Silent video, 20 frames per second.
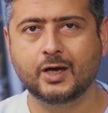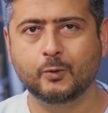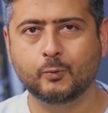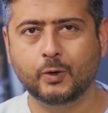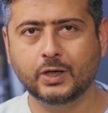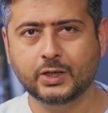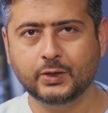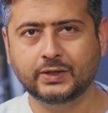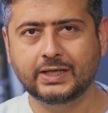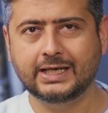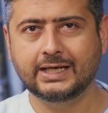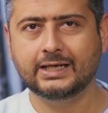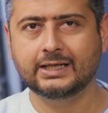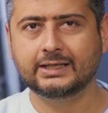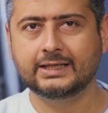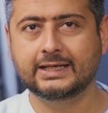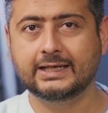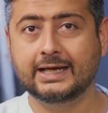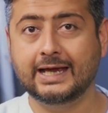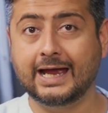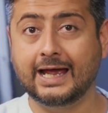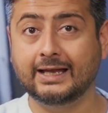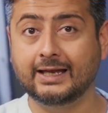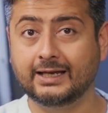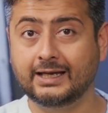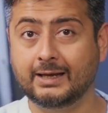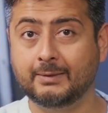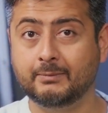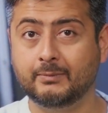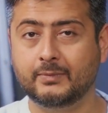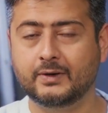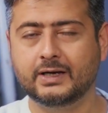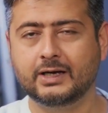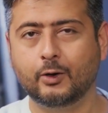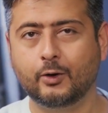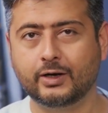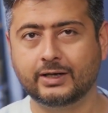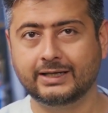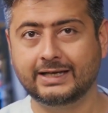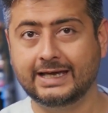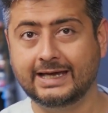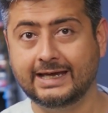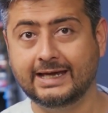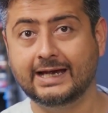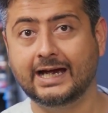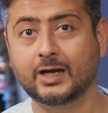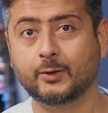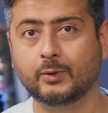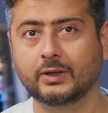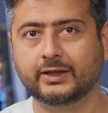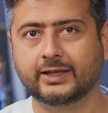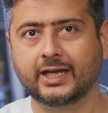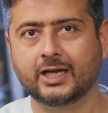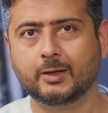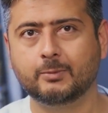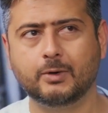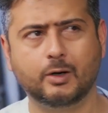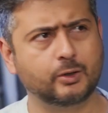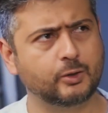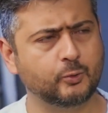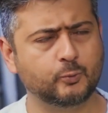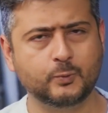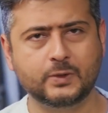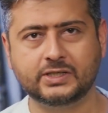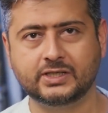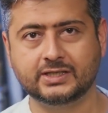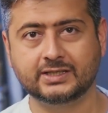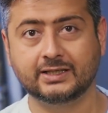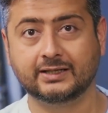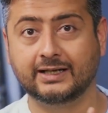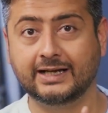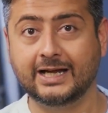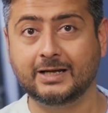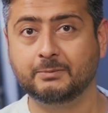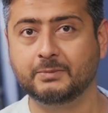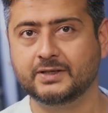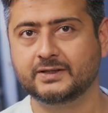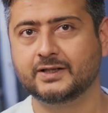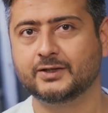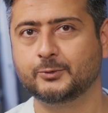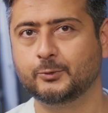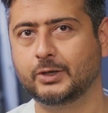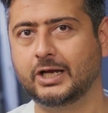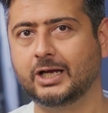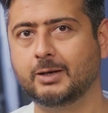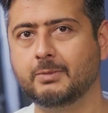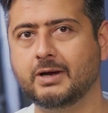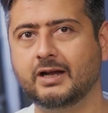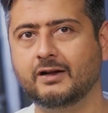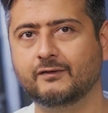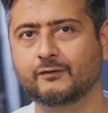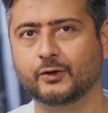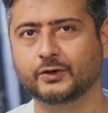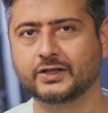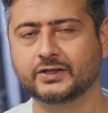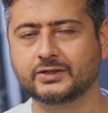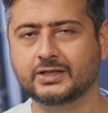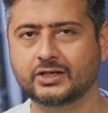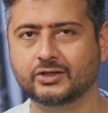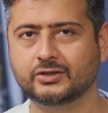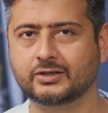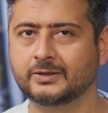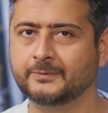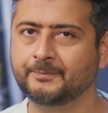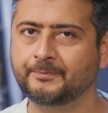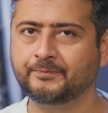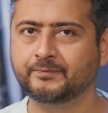what do you think the LLM or the AI will think about, which is a great business to recommend for this niche?